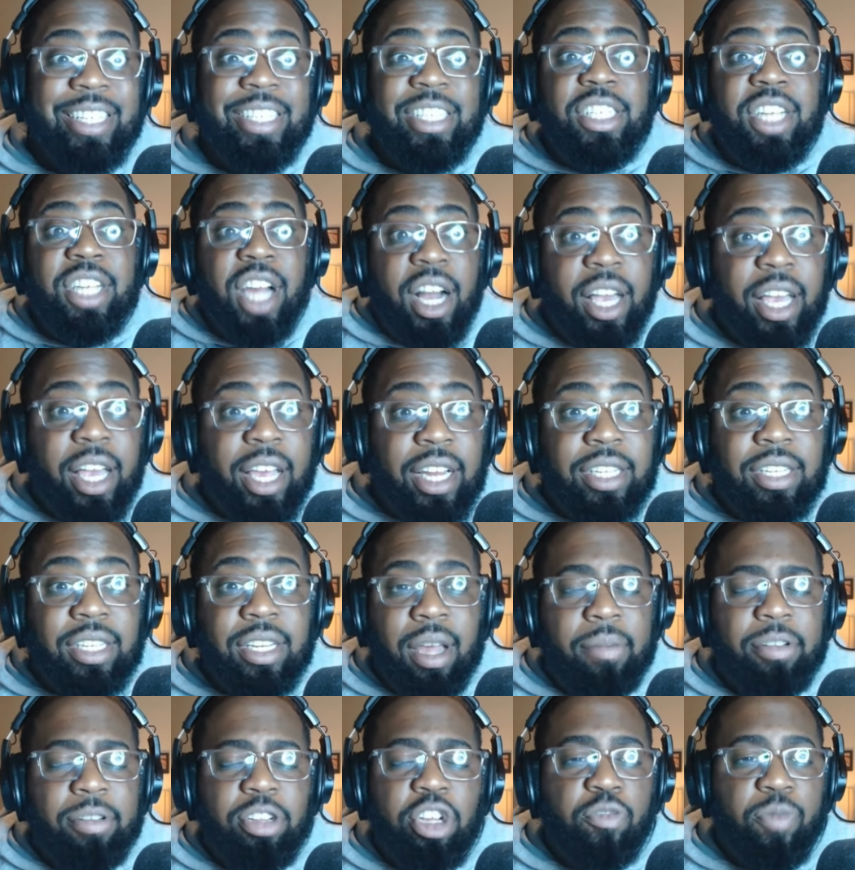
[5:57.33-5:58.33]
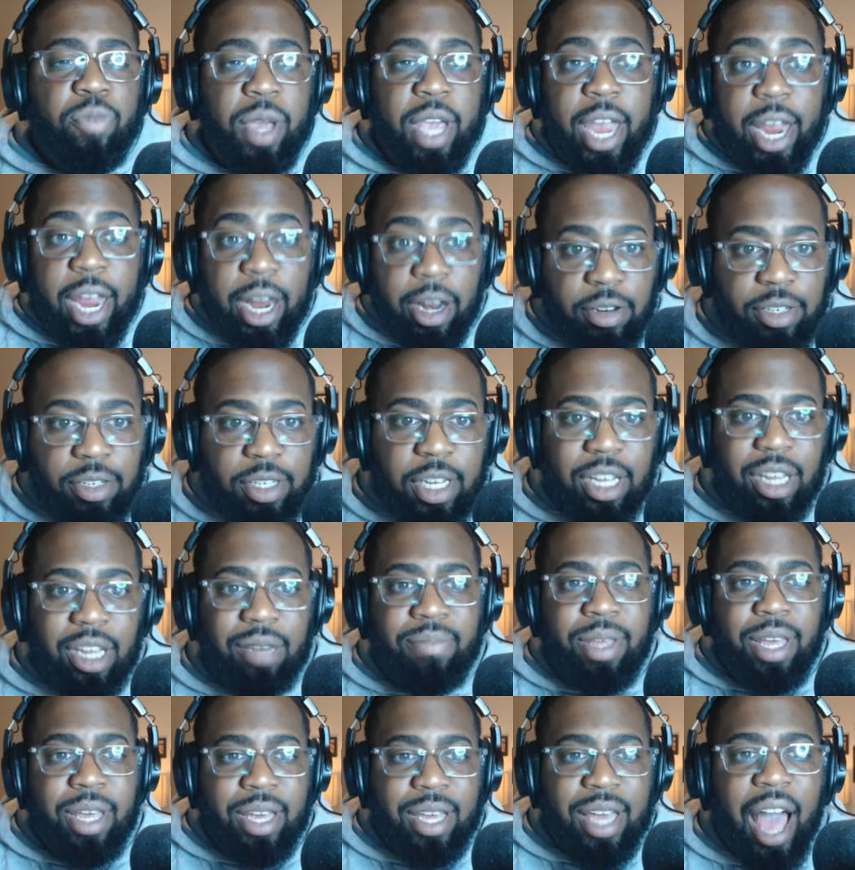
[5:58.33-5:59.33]
Henderson can
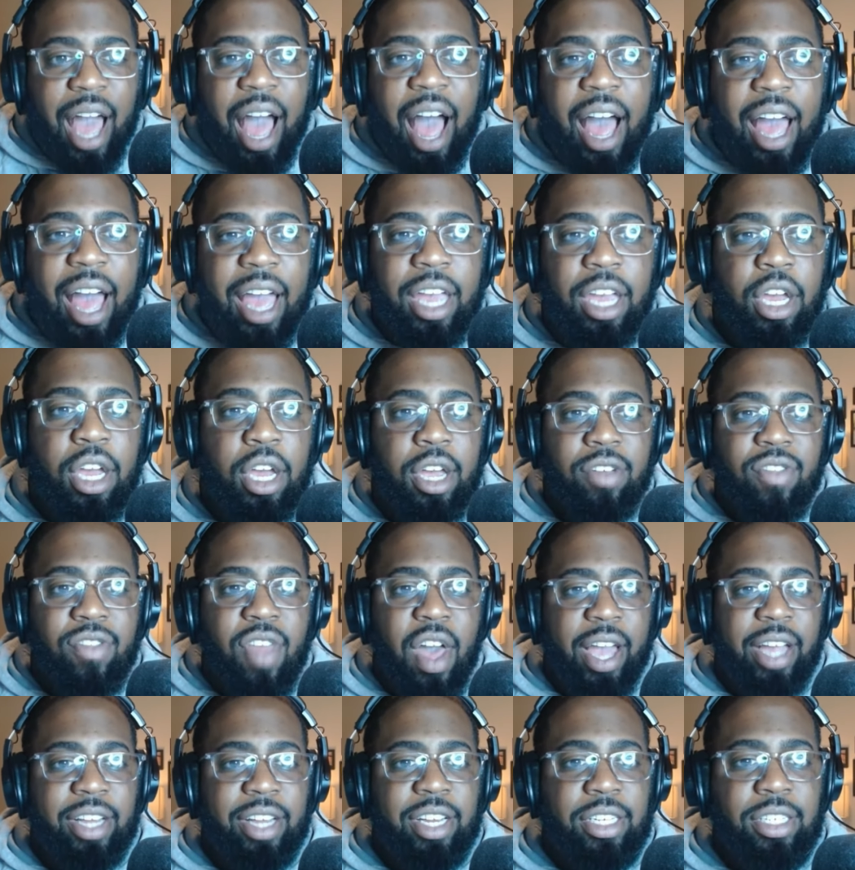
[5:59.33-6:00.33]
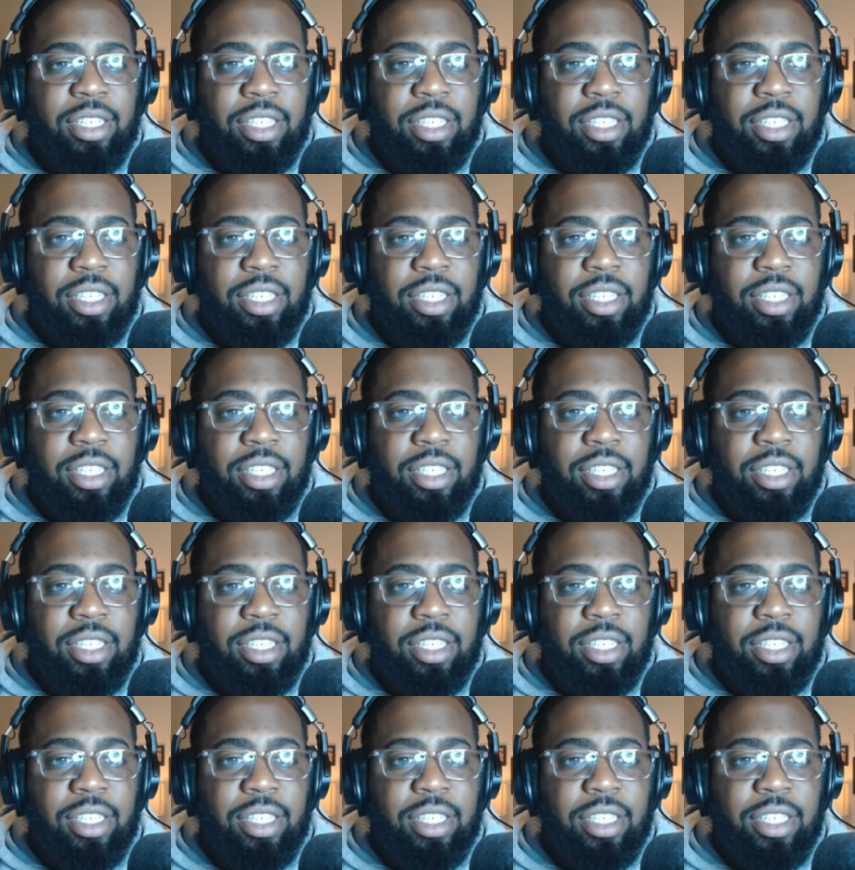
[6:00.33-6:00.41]
be a guy that can just